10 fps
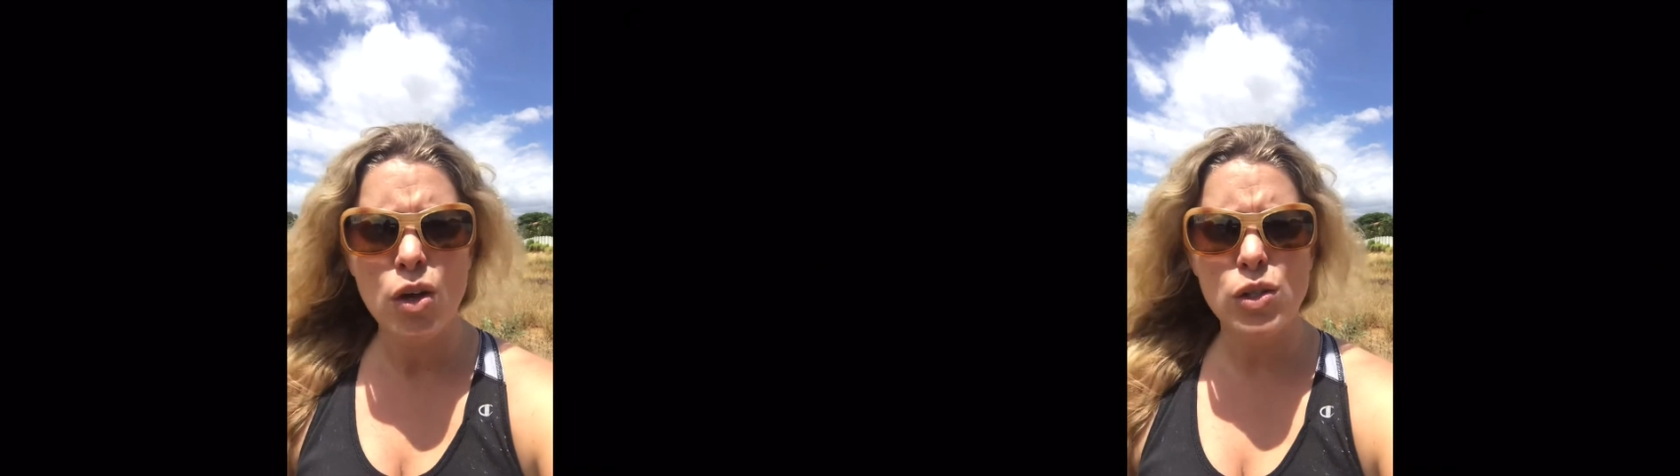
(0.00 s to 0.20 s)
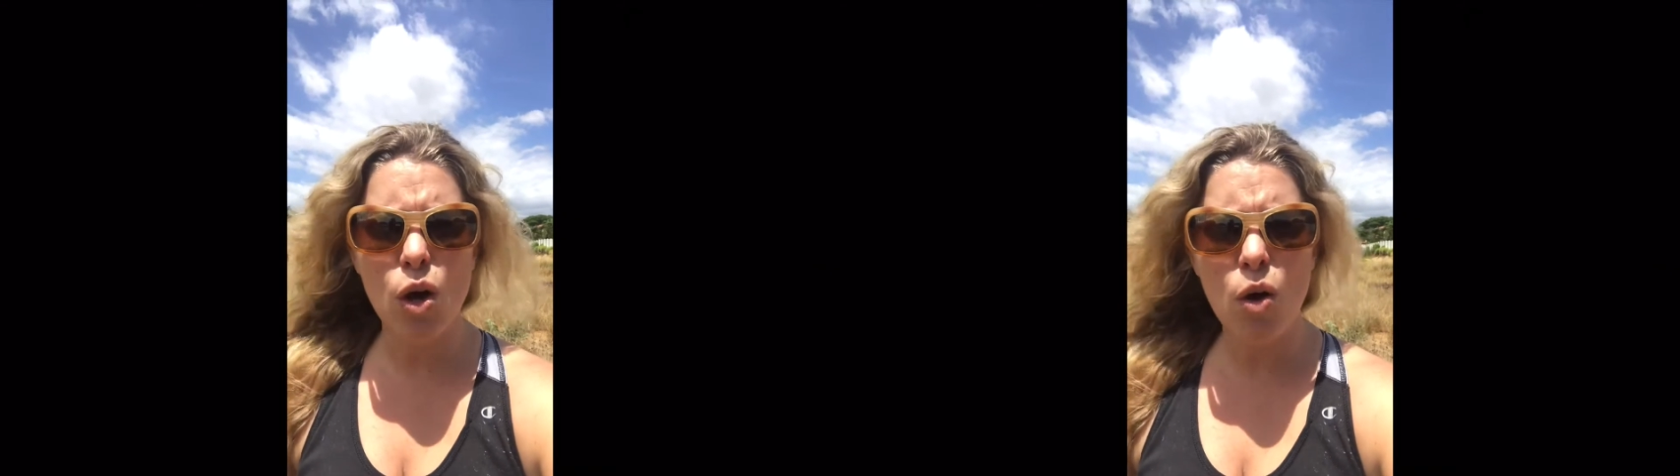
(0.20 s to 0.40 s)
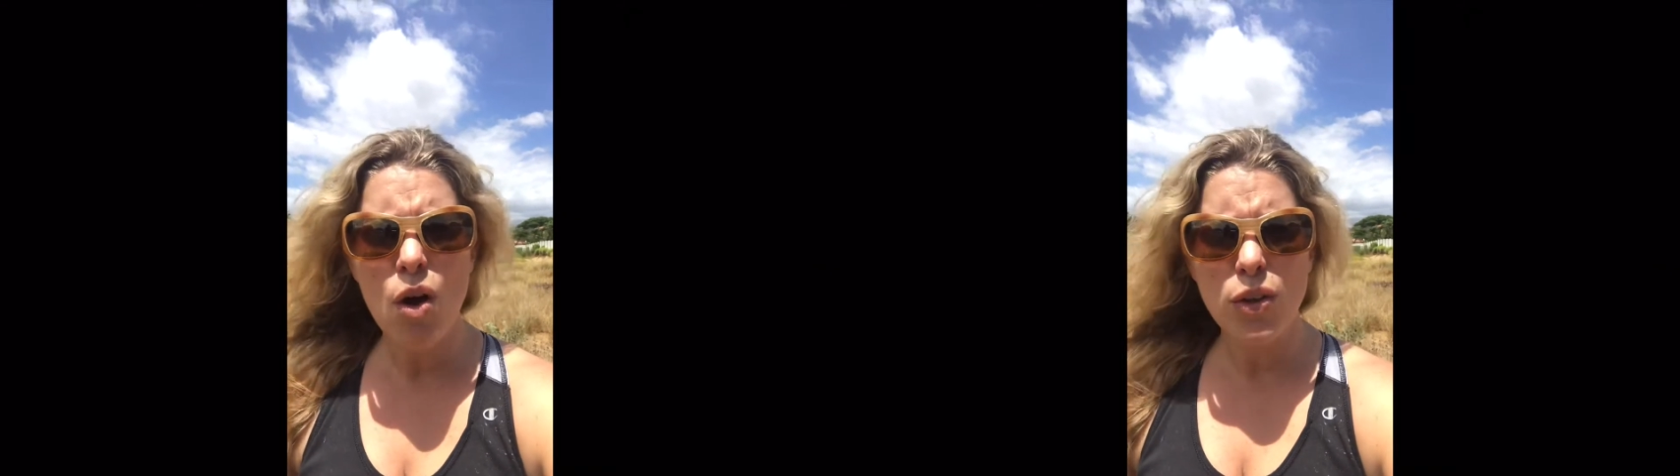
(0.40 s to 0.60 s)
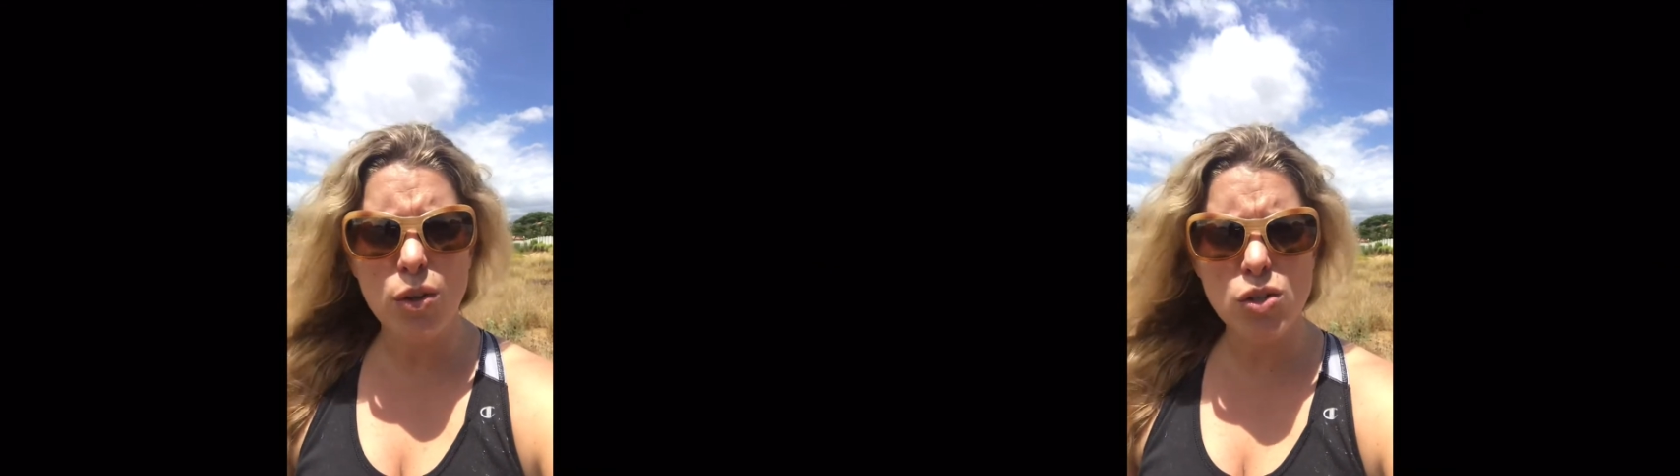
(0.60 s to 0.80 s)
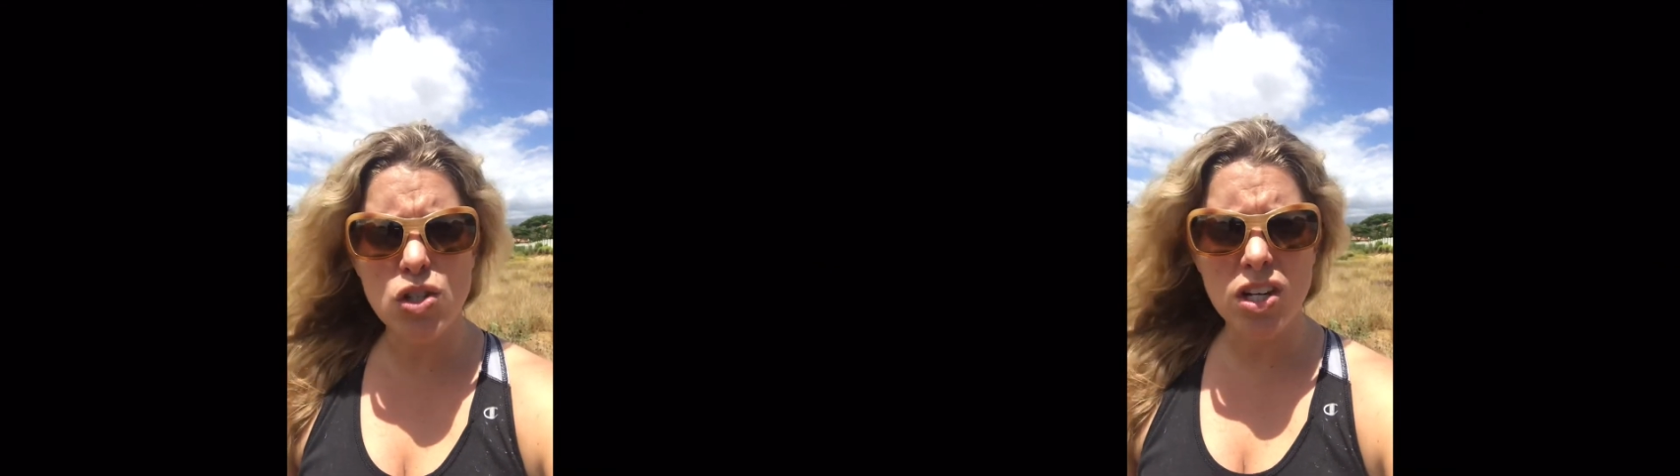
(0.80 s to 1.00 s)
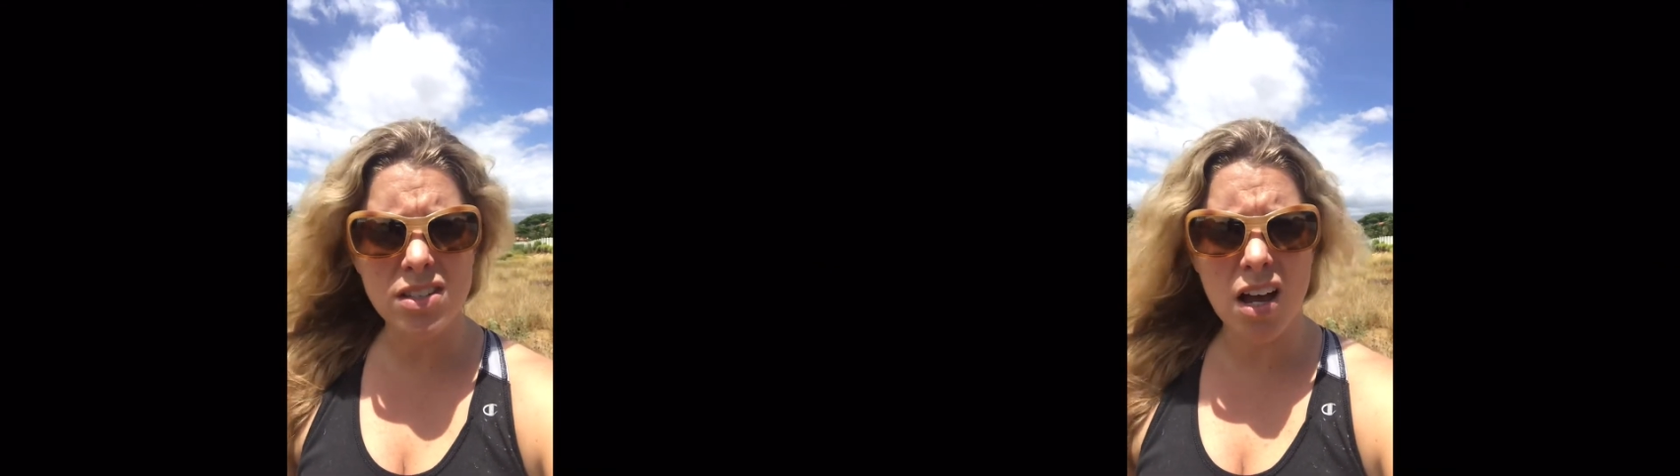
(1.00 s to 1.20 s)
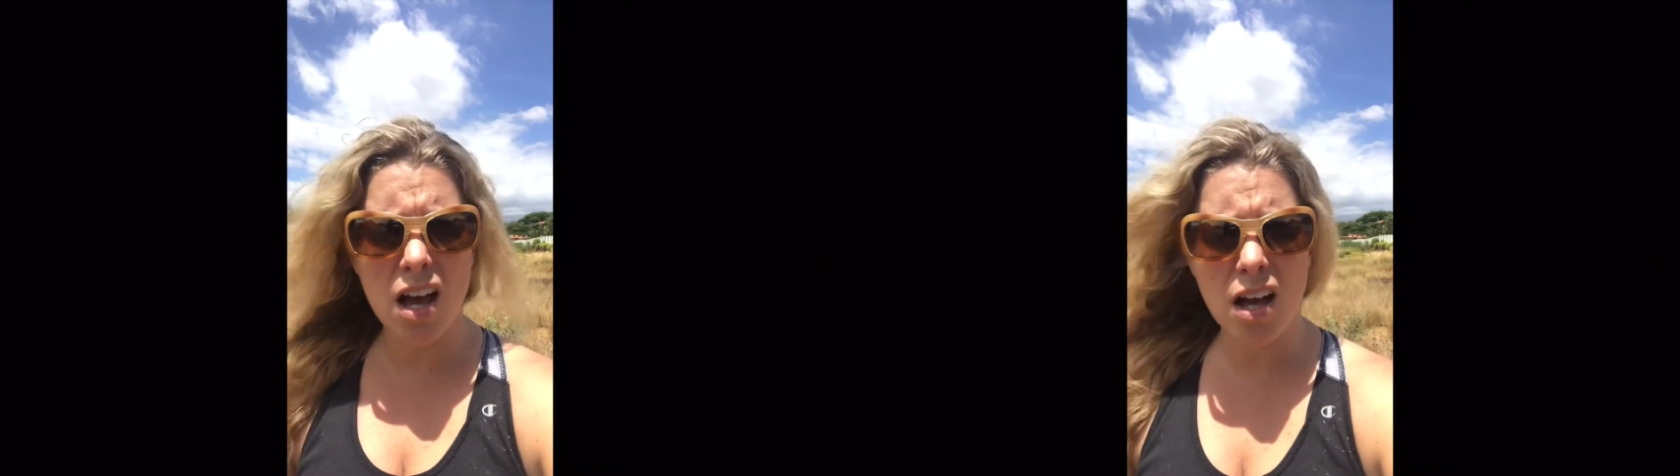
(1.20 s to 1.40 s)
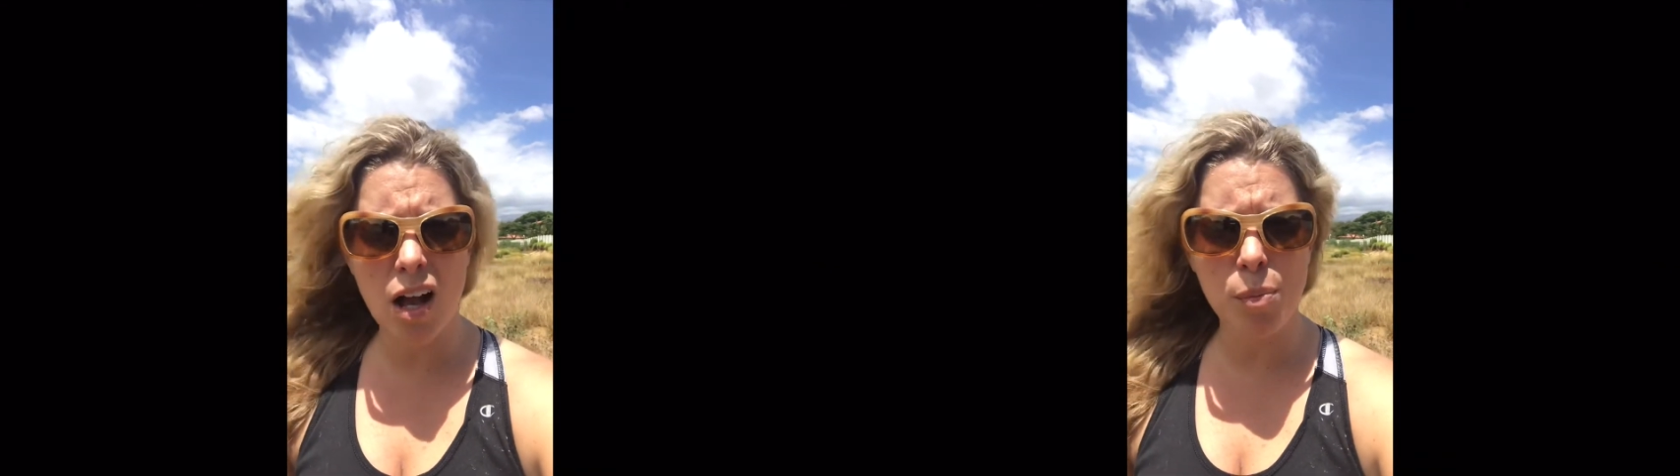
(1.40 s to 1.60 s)
So those are just
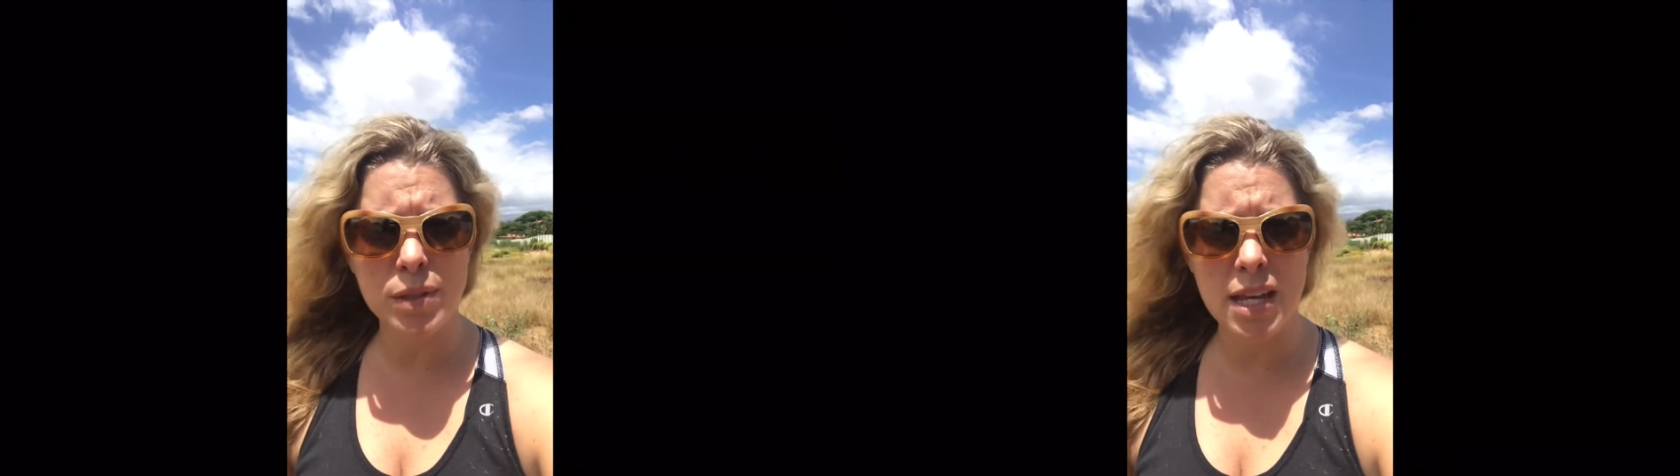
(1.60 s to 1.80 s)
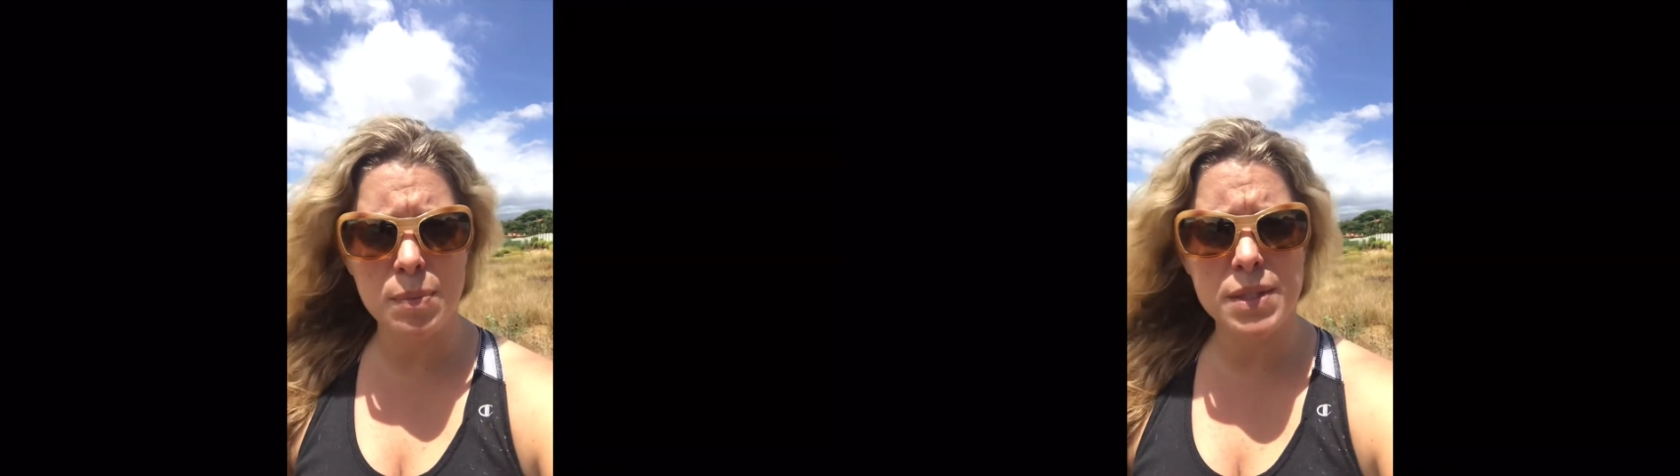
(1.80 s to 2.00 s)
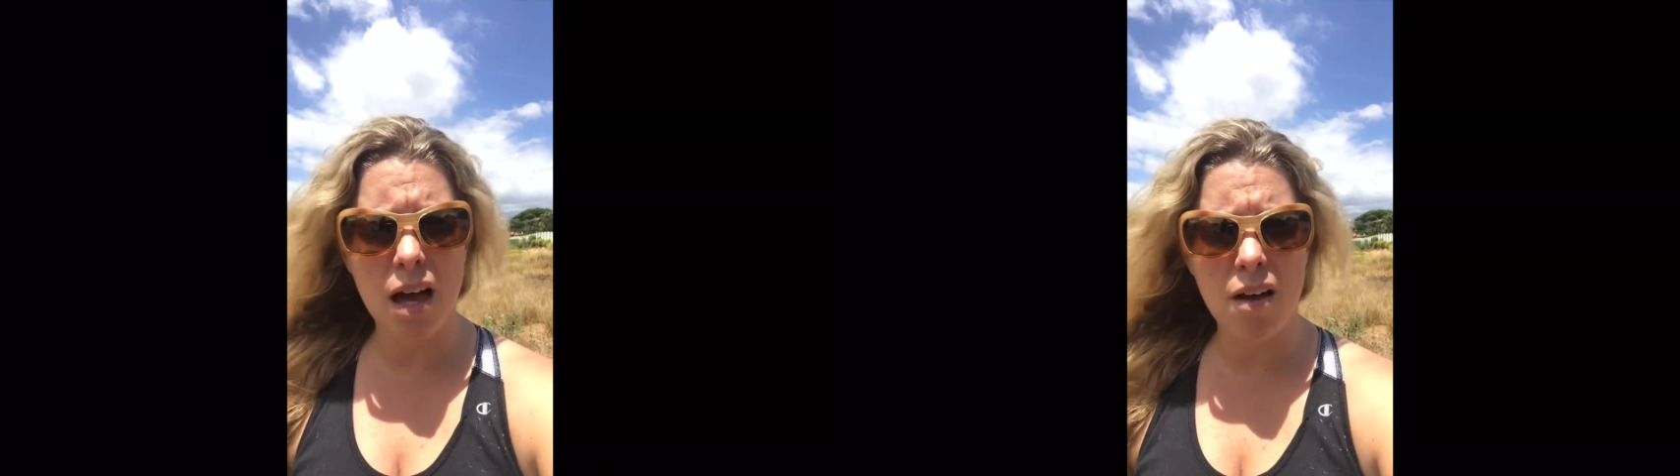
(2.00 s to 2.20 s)
a couple tips